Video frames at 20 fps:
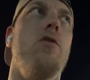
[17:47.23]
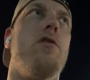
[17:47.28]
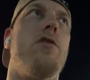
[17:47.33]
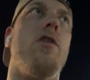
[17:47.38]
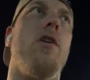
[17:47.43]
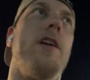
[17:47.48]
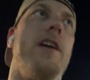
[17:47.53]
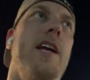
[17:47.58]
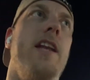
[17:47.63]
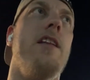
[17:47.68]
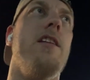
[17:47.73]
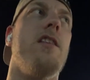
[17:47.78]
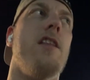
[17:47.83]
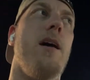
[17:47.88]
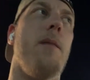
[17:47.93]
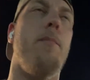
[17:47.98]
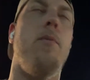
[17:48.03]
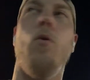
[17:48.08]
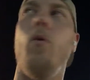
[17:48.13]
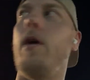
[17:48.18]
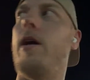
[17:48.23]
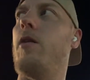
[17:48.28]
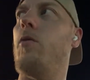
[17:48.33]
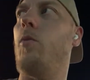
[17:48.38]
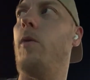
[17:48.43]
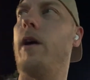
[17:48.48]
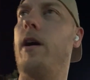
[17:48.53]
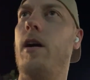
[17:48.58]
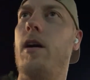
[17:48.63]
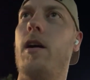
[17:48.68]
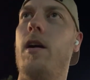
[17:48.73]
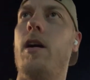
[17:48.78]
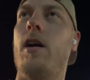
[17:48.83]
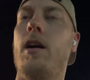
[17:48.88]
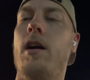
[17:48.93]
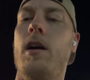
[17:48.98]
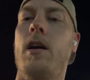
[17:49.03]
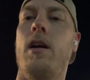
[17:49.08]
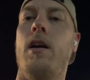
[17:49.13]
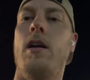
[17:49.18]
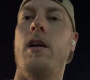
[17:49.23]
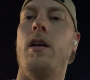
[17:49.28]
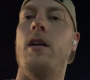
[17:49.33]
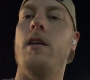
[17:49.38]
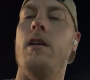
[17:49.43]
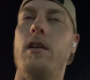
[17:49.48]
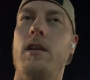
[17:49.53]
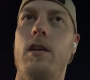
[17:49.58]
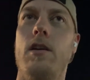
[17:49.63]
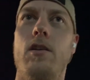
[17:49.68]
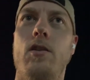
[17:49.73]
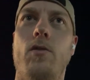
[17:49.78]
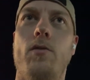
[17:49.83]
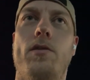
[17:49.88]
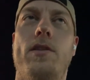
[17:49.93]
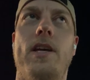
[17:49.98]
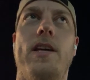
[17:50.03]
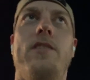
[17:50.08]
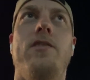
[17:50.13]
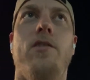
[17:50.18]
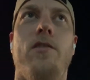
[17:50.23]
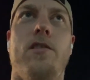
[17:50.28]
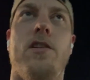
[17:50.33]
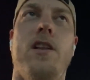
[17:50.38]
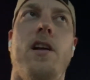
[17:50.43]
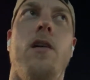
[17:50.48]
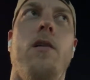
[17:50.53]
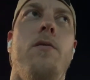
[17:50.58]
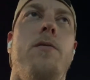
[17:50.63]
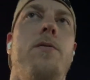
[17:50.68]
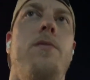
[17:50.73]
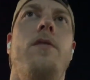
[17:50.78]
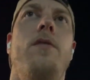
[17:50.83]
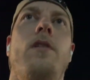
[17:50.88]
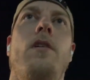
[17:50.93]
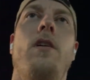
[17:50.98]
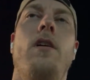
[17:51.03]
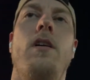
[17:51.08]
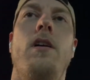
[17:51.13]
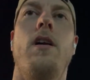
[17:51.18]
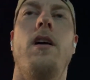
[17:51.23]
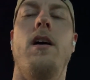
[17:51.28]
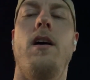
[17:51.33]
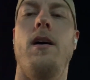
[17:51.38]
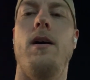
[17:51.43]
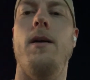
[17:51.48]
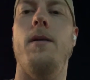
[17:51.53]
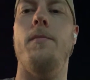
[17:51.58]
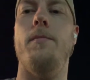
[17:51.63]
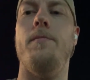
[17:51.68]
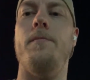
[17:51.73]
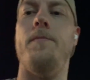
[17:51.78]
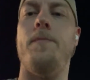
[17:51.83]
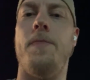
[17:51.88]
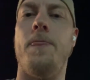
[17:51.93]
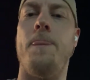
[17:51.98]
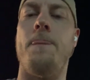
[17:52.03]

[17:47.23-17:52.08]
you start getting to that point where you think to yourself, I